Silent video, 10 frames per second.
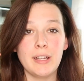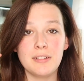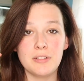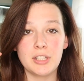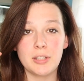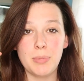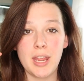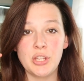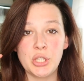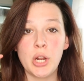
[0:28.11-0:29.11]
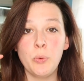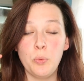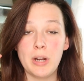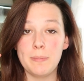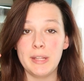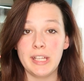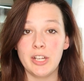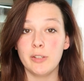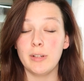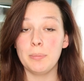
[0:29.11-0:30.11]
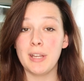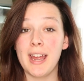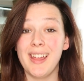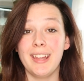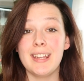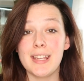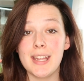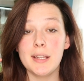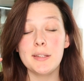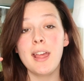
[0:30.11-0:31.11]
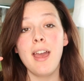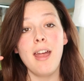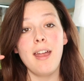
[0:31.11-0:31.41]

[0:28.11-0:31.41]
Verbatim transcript: like a strict opinion on what a beginner reptile is.